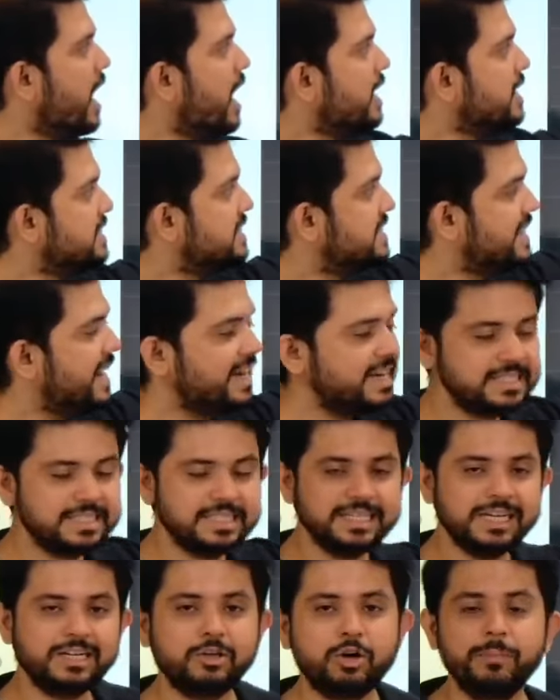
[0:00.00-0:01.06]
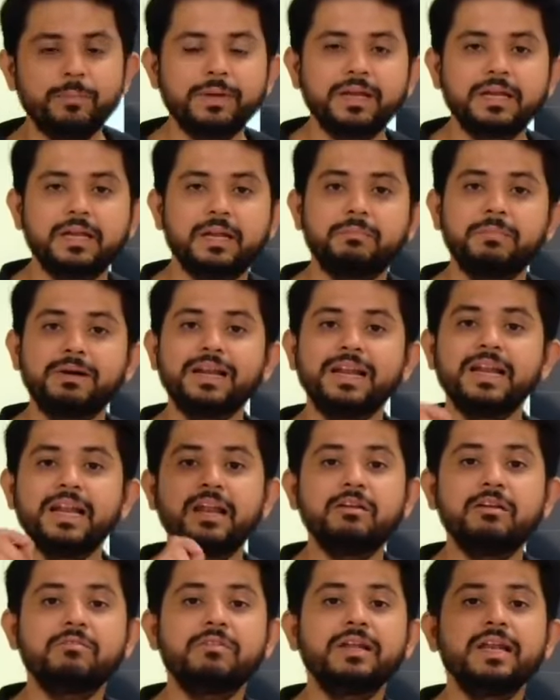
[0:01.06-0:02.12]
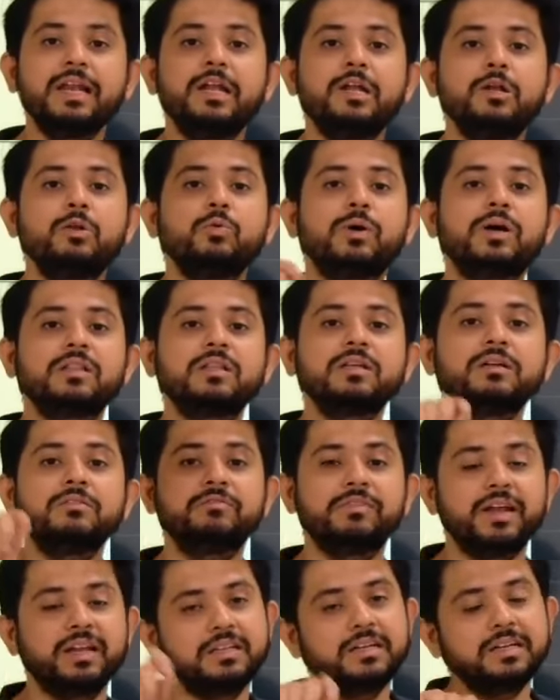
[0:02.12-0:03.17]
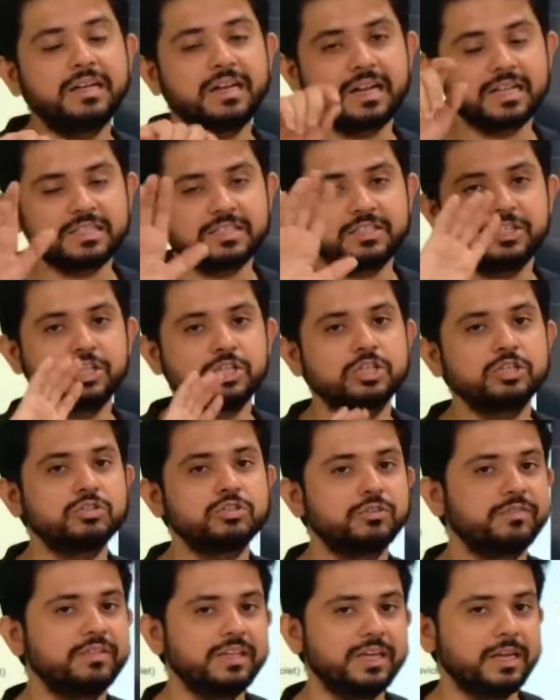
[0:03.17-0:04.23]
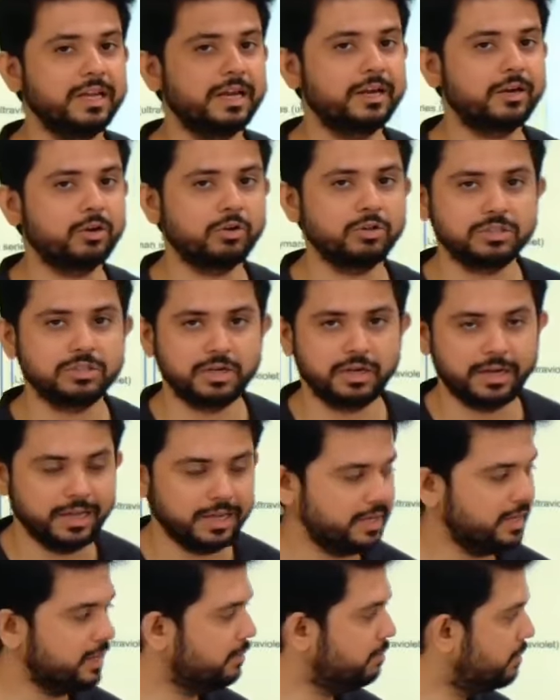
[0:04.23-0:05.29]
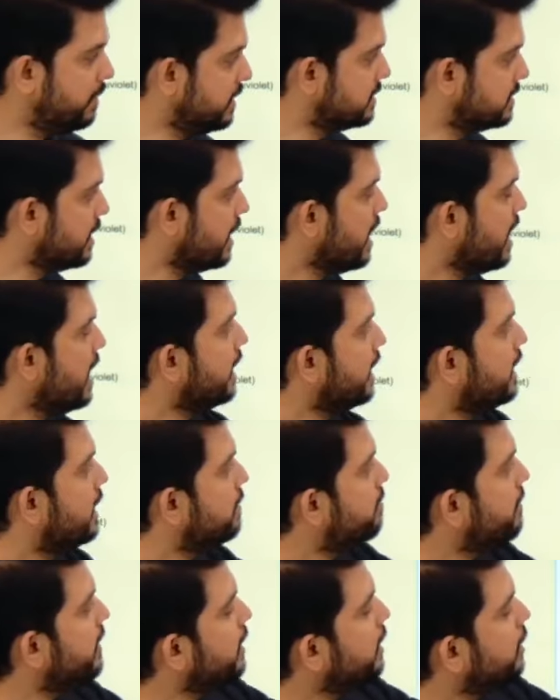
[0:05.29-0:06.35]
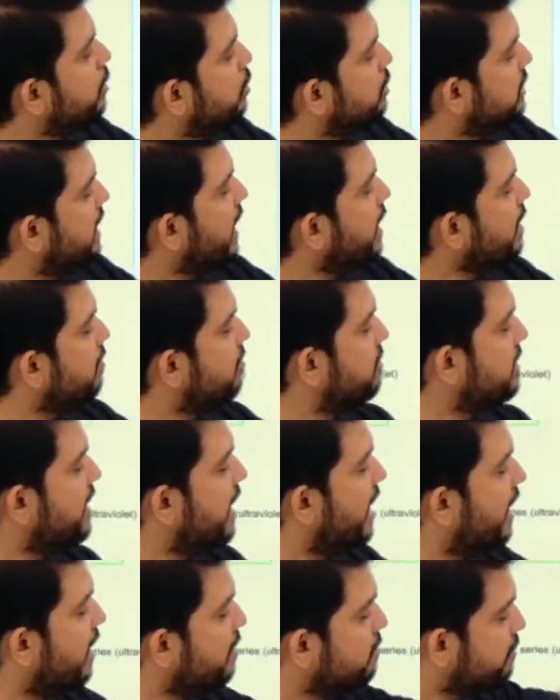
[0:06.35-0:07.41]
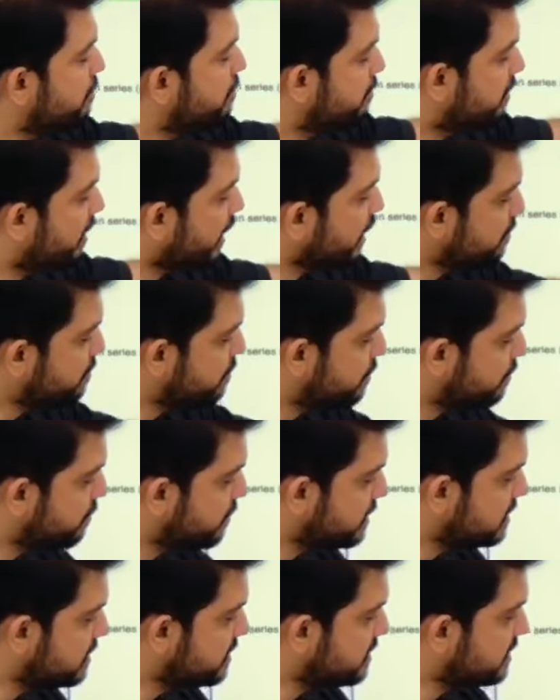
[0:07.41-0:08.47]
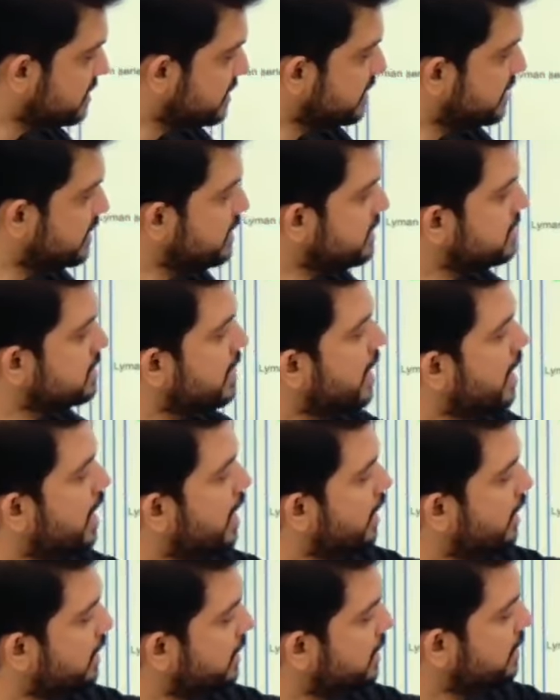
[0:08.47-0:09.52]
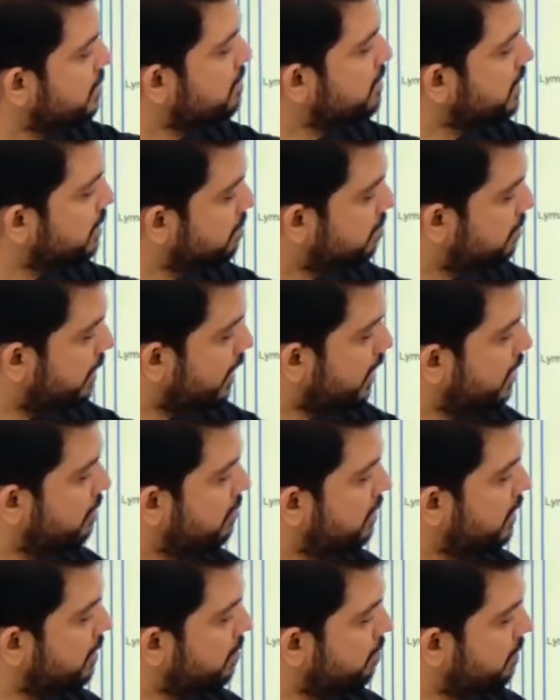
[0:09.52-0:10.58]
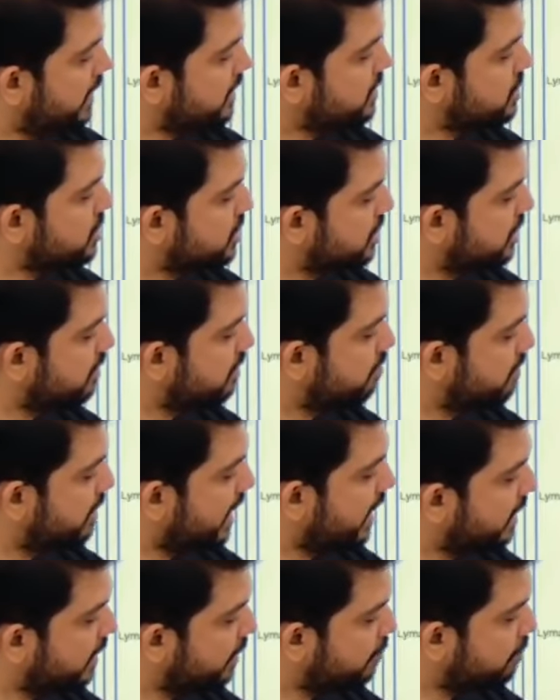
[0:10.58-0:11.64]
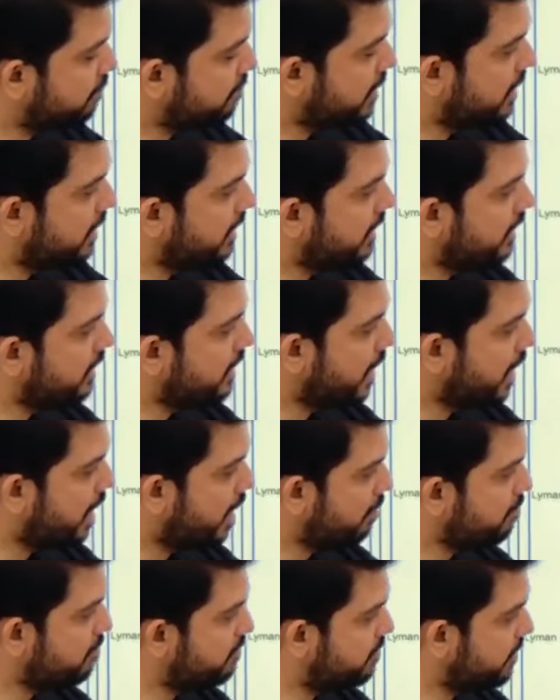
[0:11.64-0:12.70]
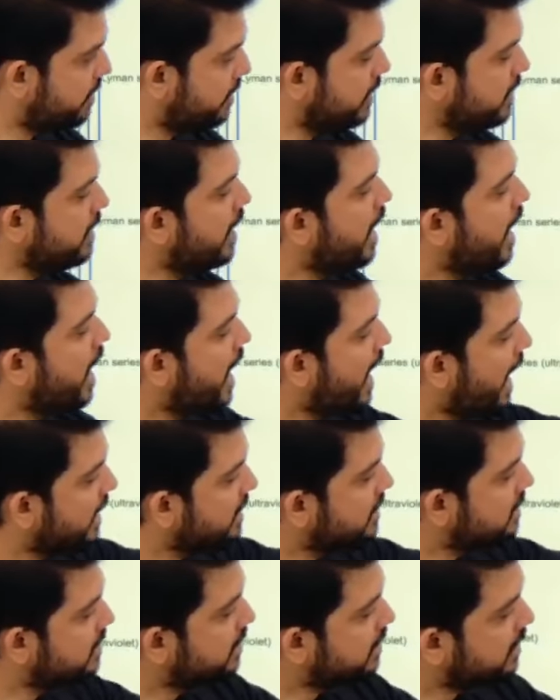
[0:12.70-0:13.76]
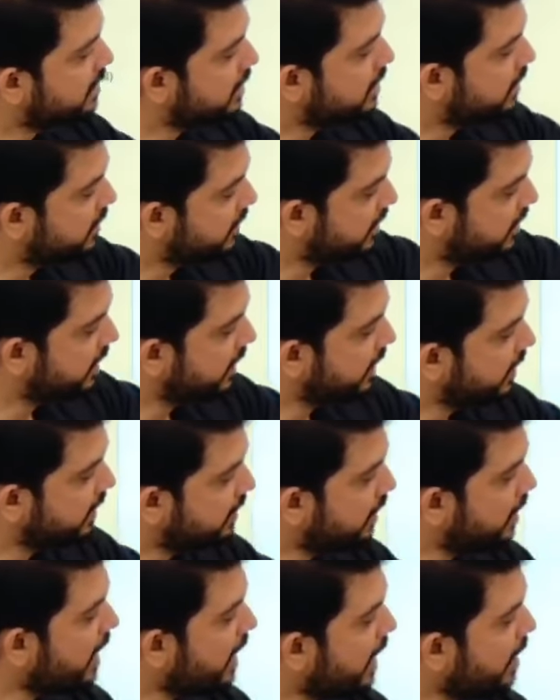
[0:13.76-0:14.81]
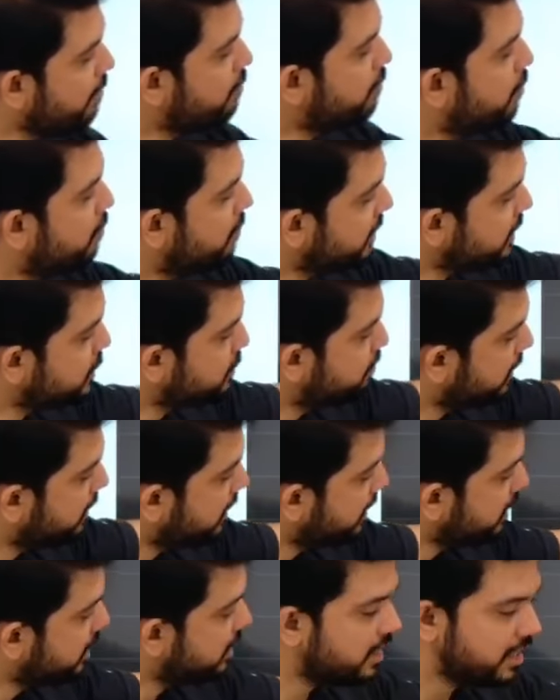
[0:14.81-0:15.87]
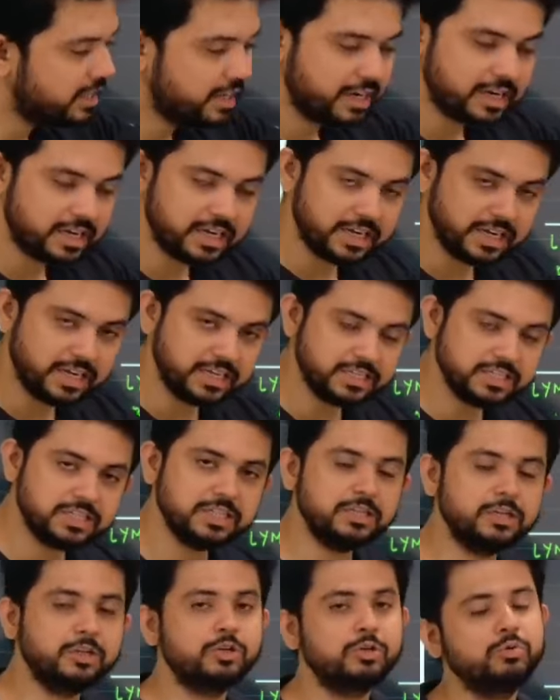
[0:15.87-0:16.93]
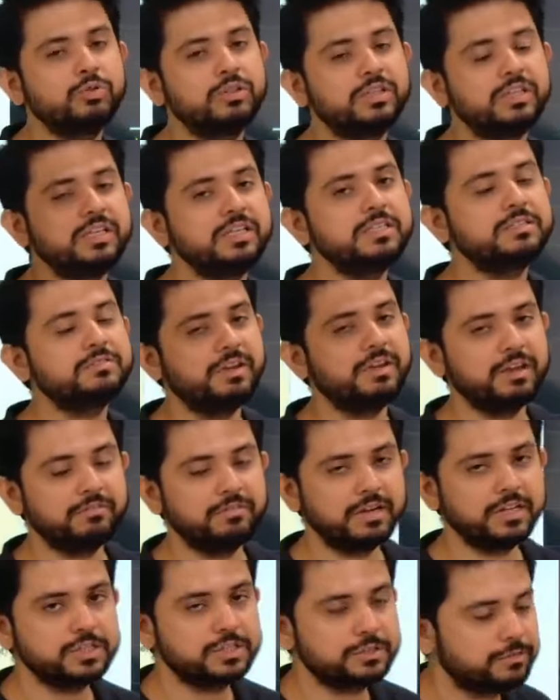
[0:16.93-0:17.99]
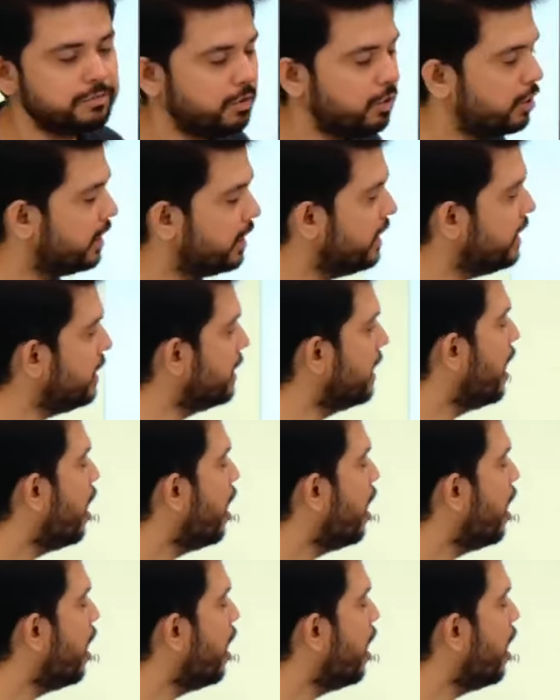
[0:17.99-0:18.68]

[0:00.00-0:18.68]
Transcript: Z is the atomic number, and N1, N2 are where the transitions of the electrons are taking place. Depending on that, we have 5 different series: Lehman, Balmer, Paschke, Brackett, Hund and Humphrey, and the related data, and for which particular region do these wavelengths fall in.